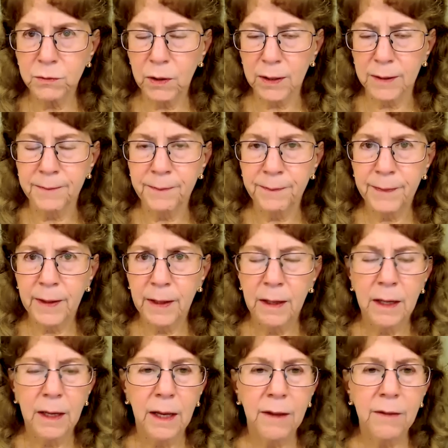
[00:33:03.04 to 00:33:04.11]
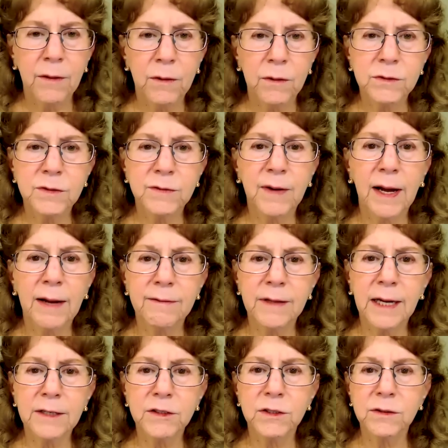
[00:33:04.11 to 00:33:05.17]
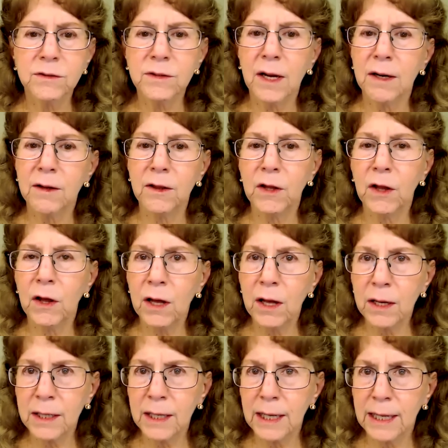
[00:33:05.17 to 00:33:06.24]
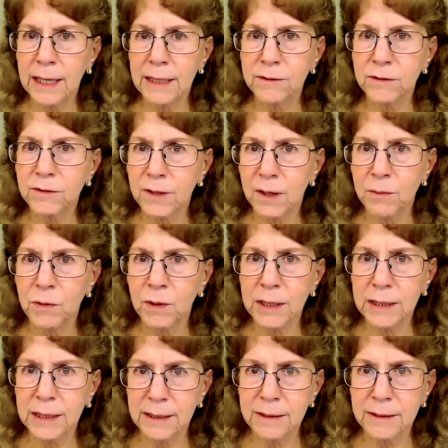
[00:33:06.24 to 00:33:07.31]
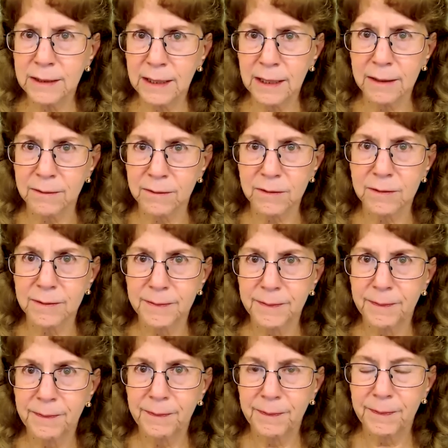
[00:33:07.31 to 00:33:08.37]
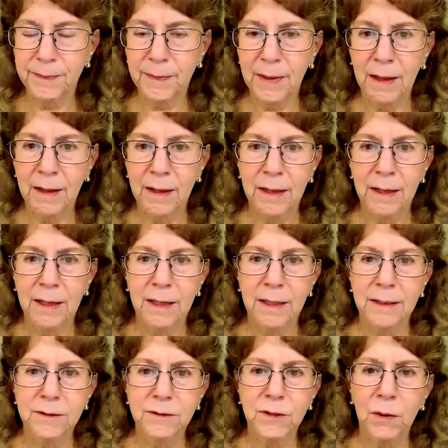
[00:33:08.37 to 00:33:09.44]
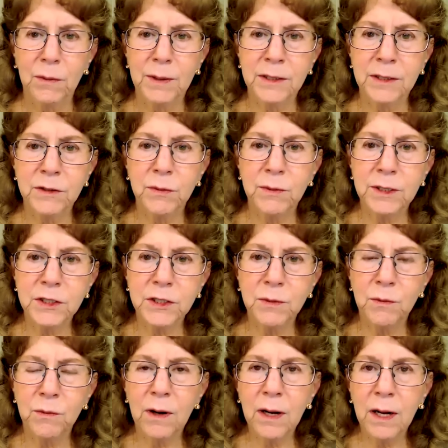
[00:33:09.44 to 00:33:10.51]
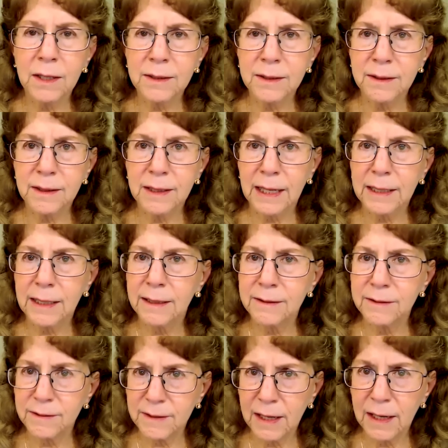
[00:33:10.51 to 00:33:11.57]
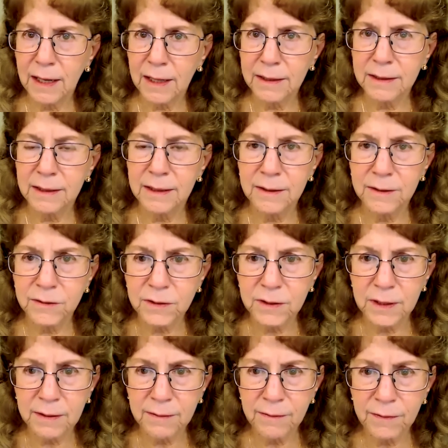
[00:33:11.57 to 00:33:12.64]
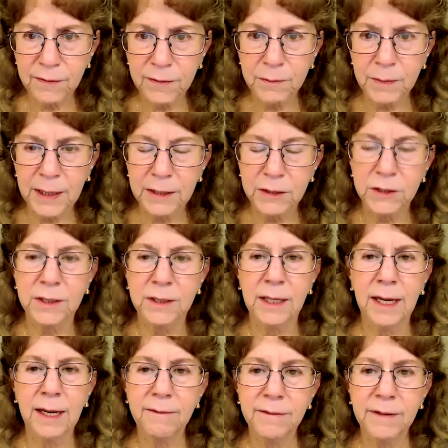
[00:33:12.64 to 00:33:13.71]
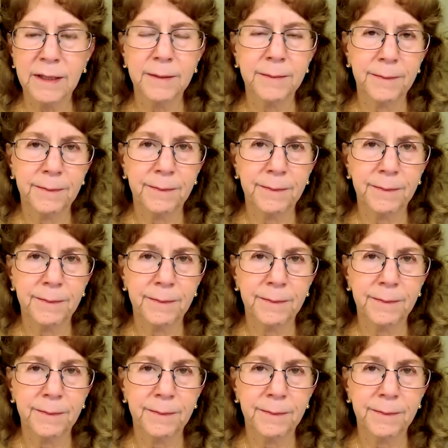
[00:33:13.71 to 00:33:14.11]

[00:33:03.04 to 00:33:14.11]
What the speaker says: 1, and those 5 lectures are long and somewhat intense. So Intuition 1, like I said, is information heavy,